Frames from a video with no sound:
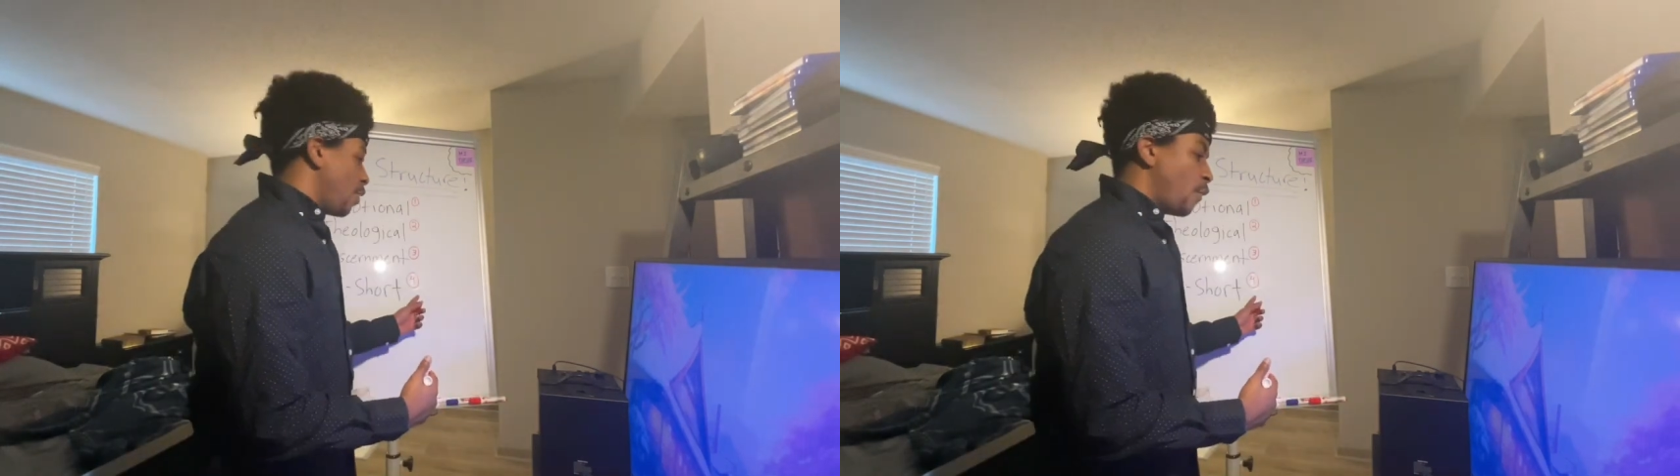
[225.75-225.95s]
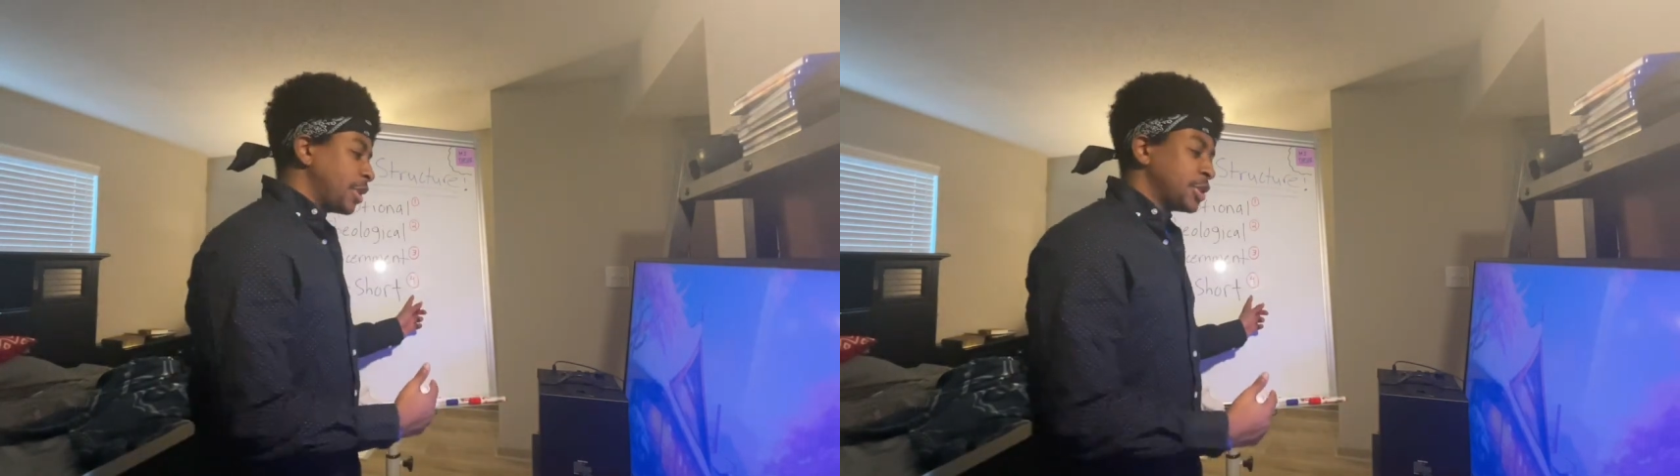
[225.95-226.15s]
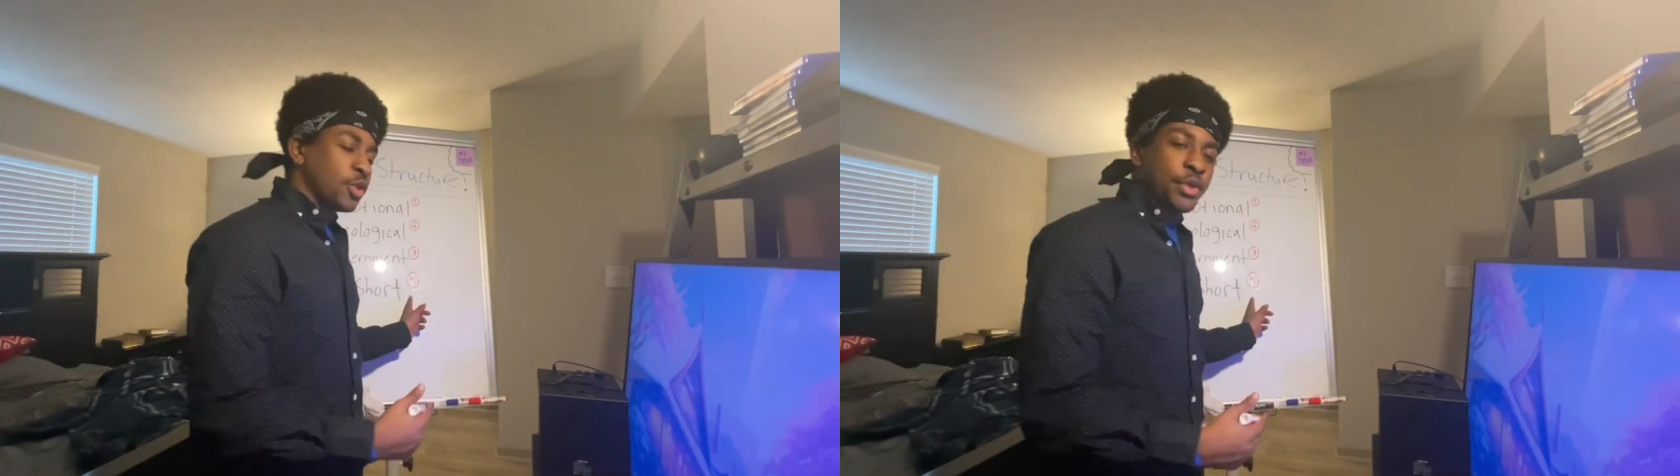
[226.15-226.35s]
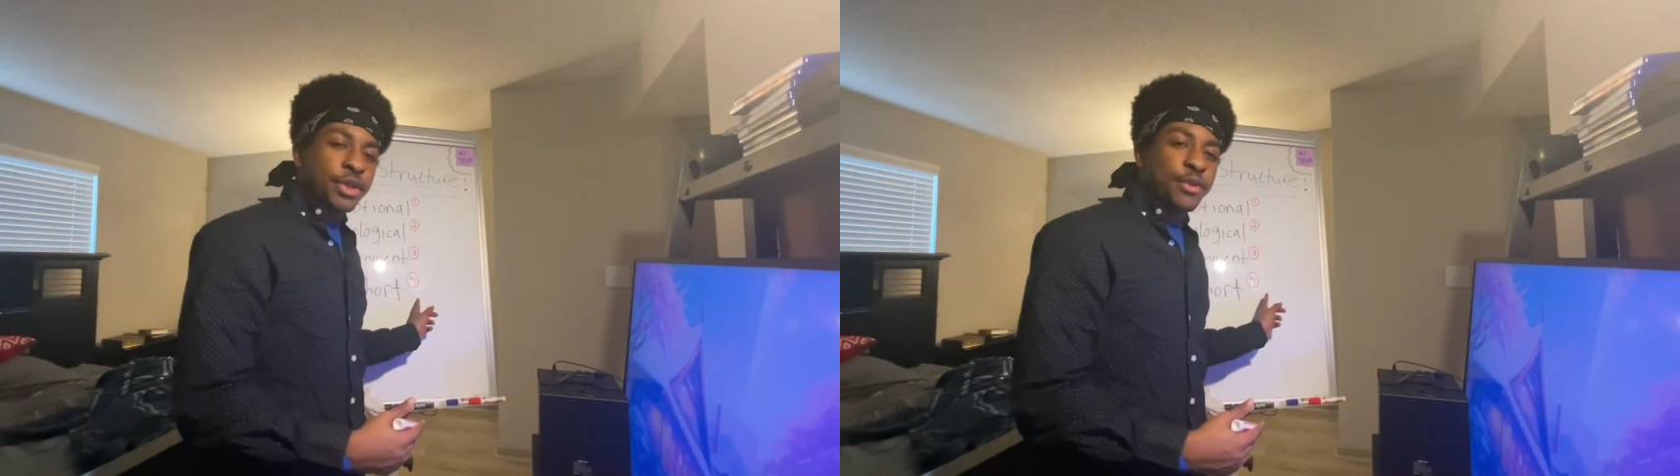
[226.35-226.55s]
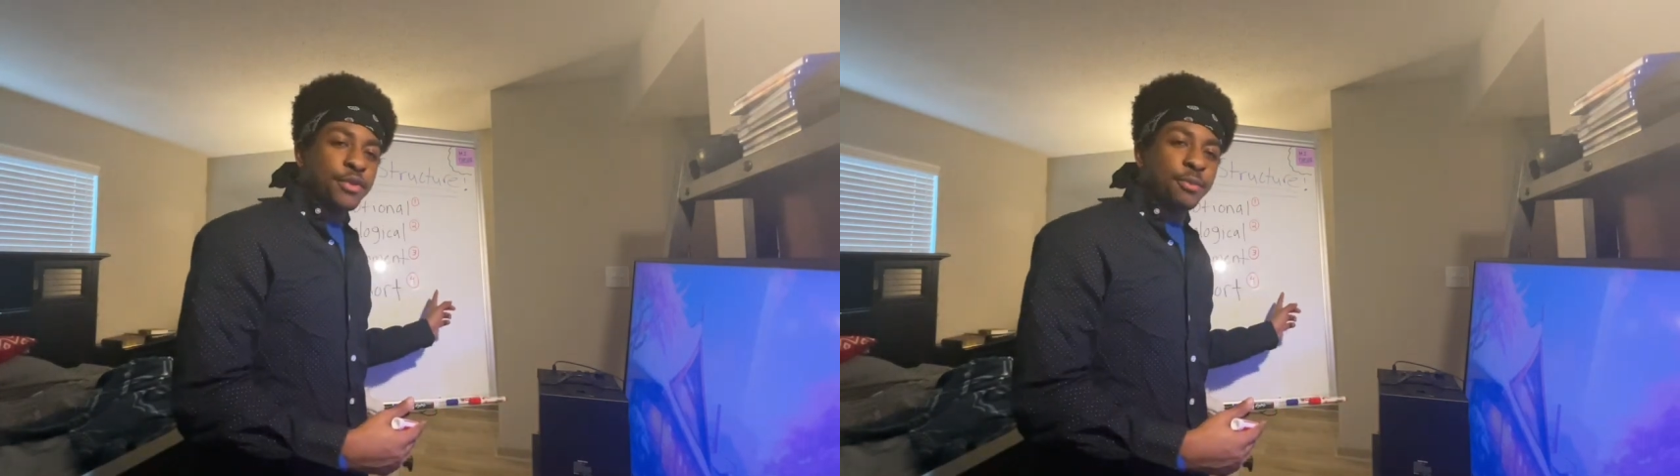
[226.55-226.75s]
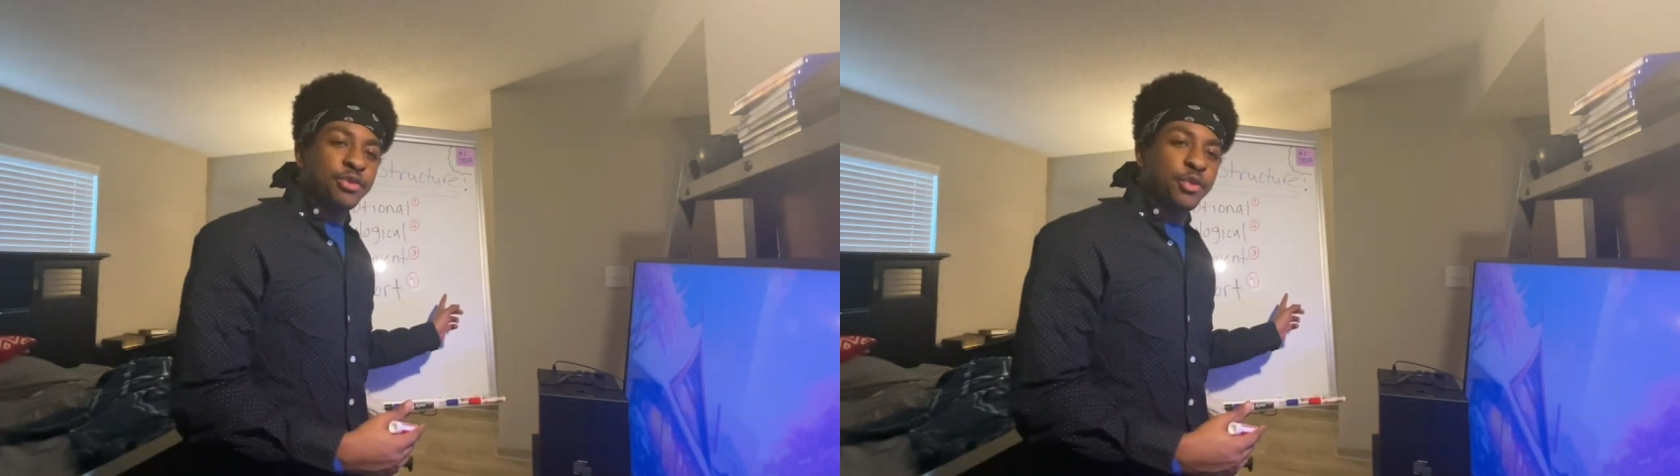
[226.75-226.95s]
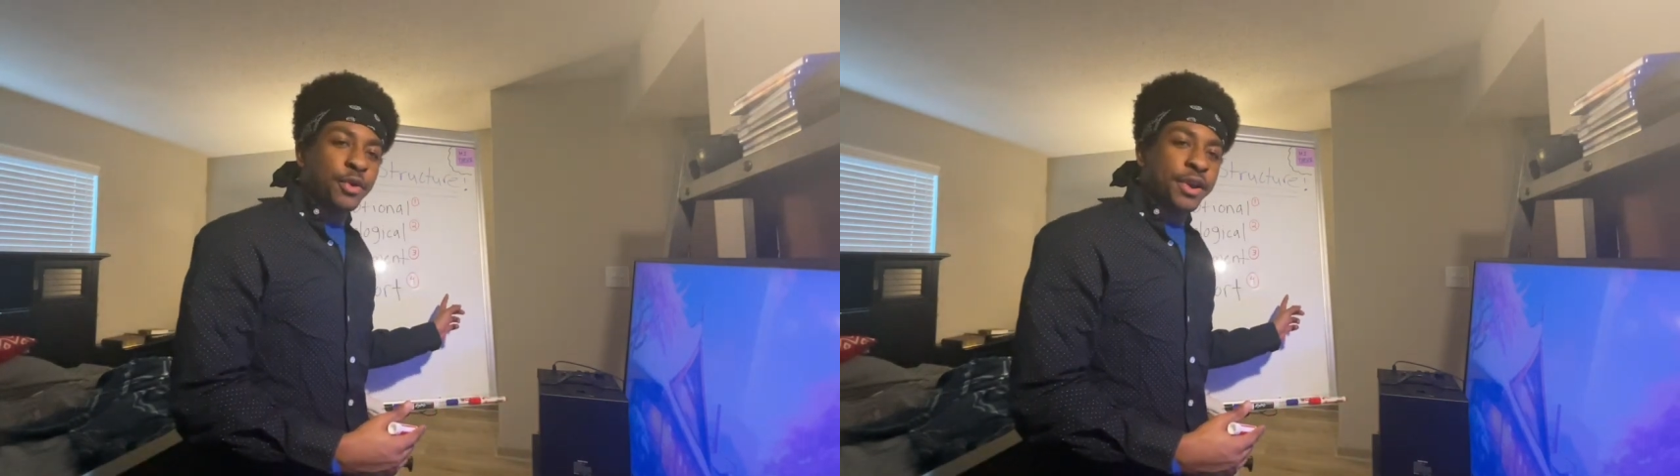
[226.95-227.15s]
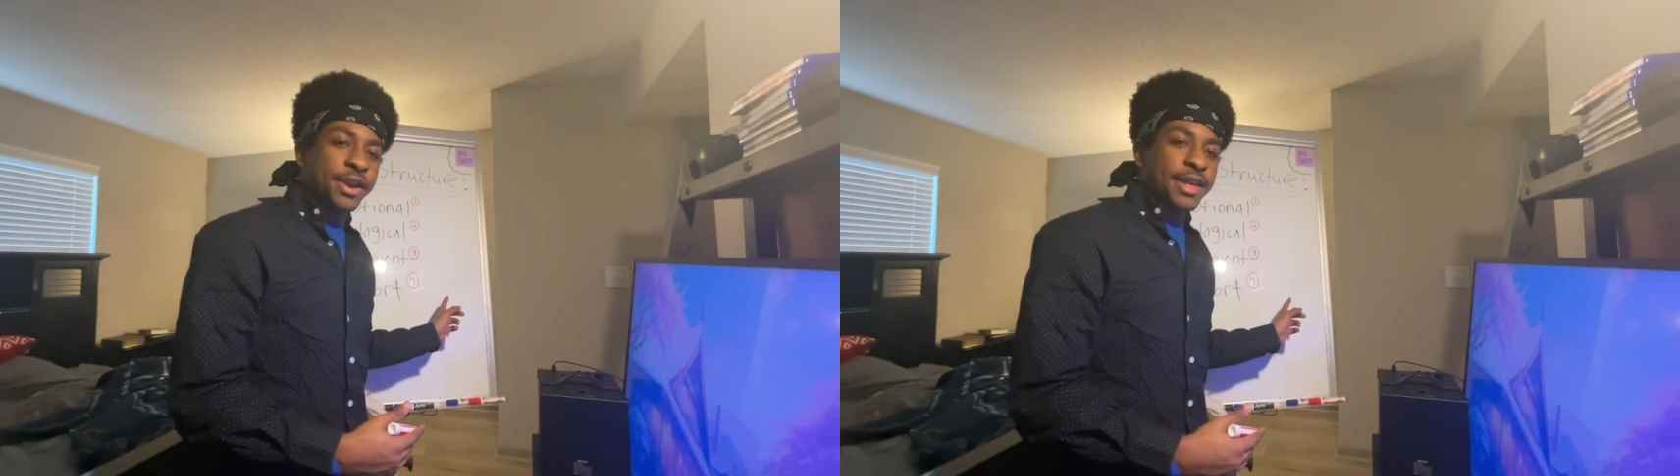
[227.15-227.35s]
watch a quick YouTube
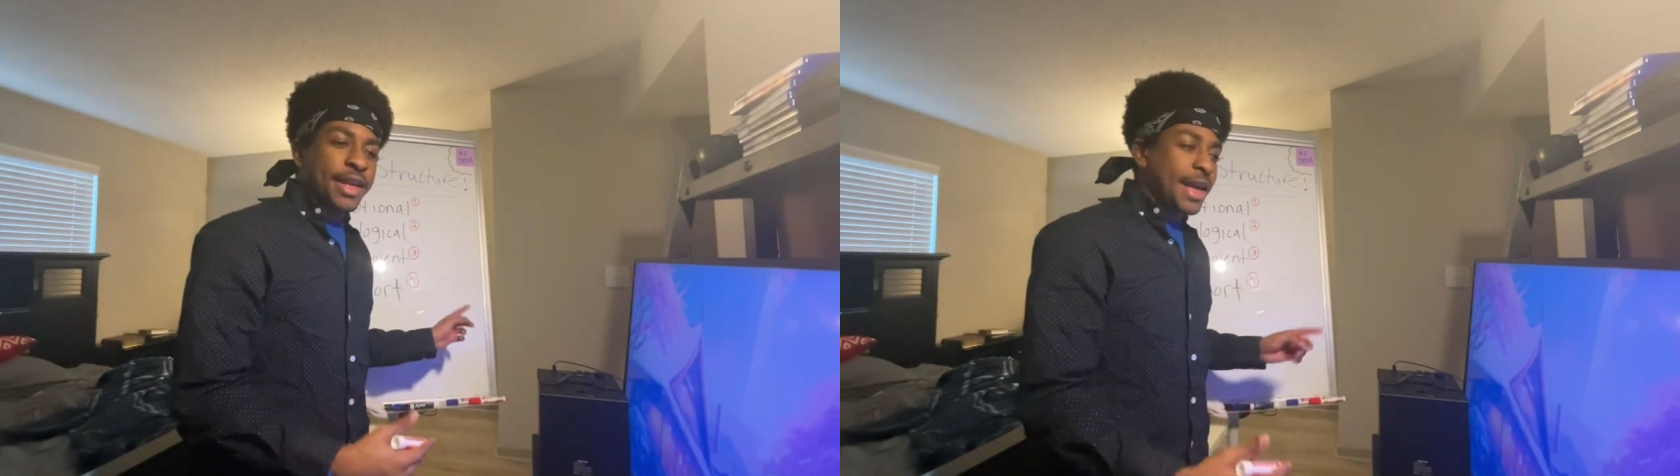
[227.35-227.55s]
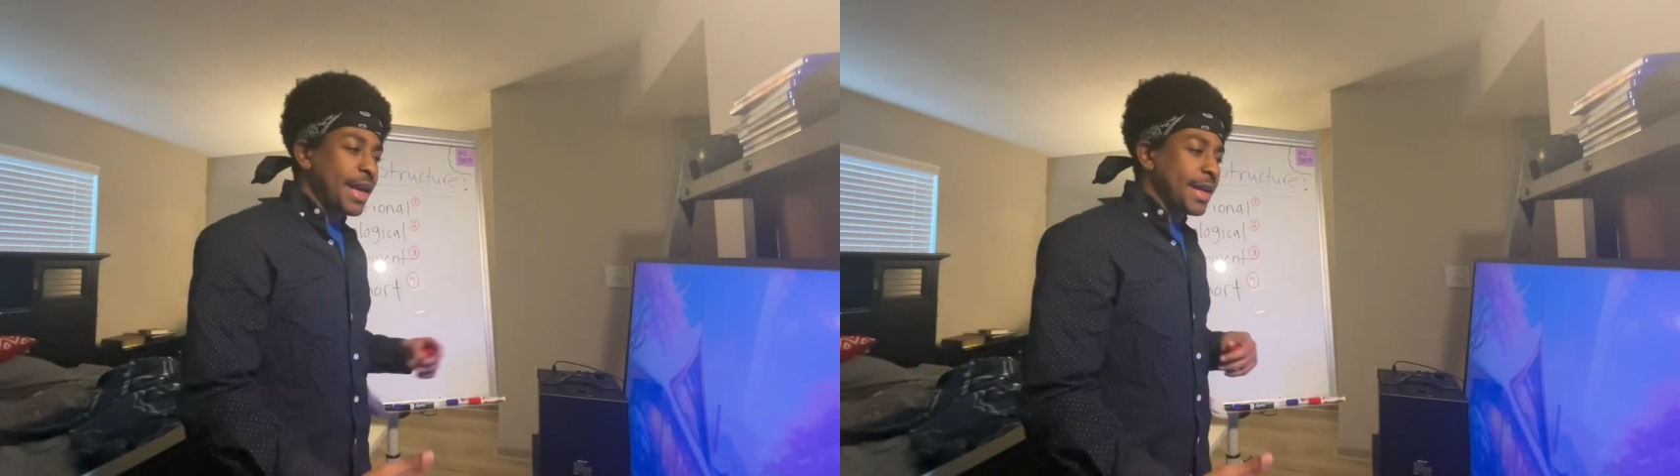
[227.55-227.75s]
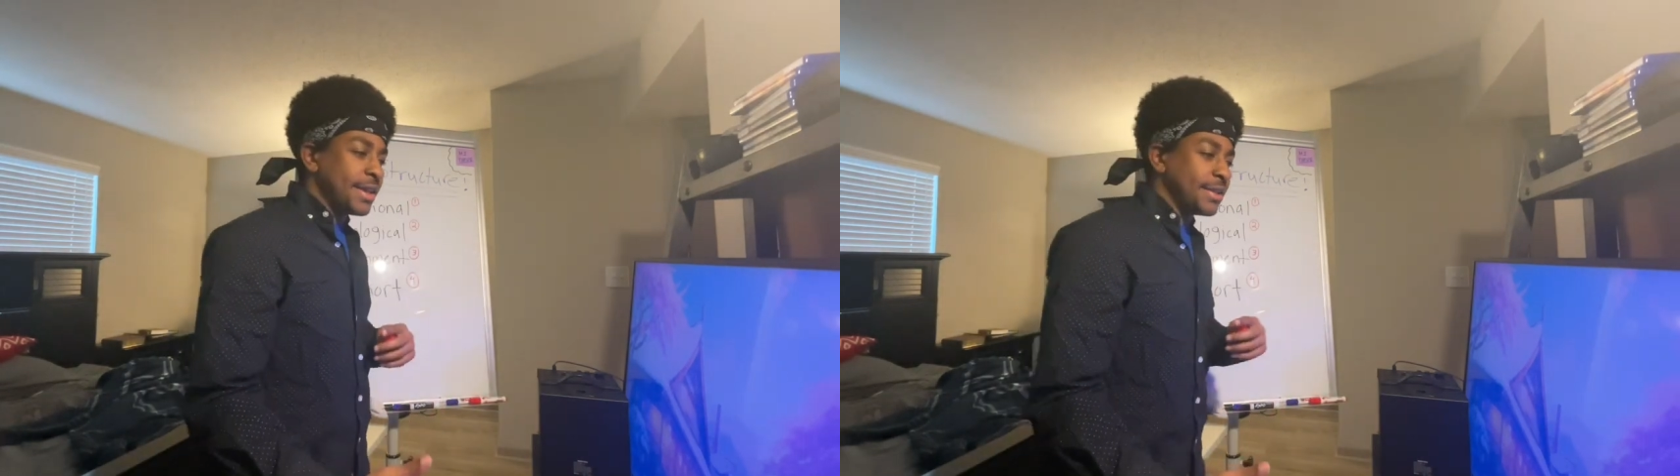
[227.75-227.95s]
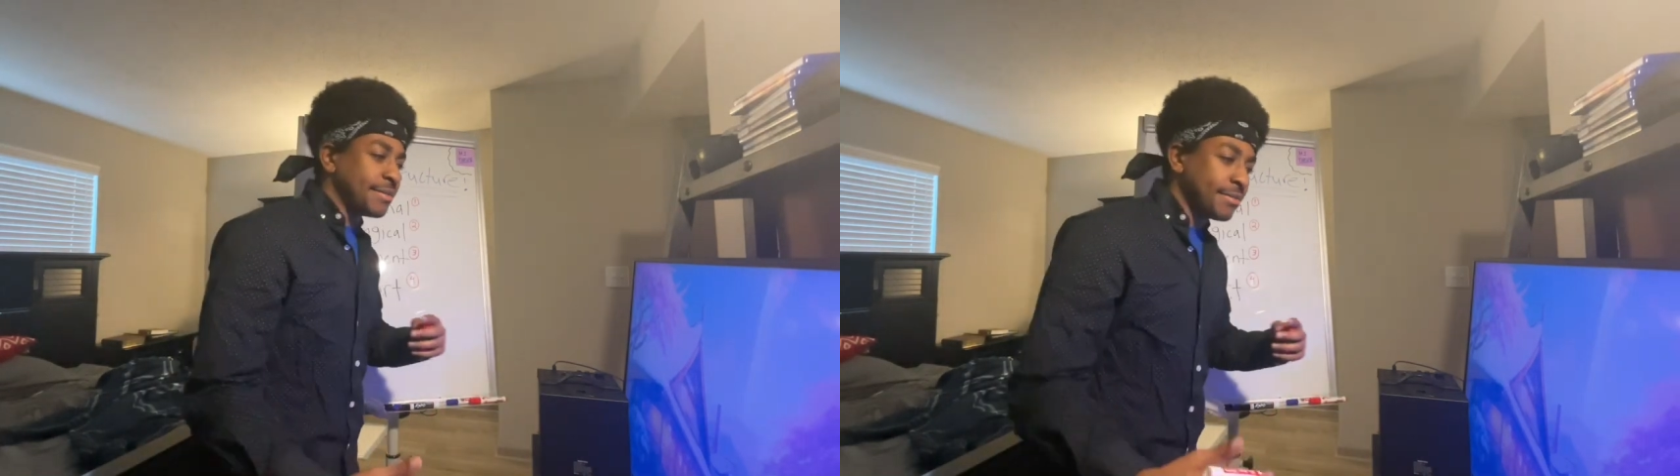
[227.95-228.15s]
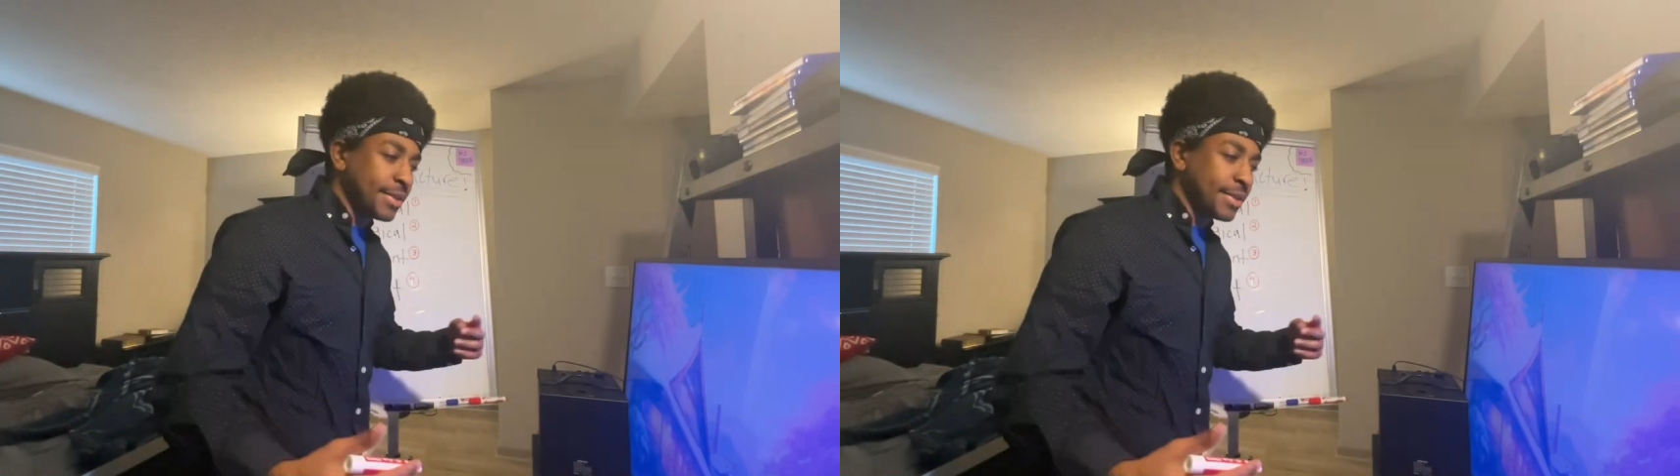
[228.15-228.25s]
short and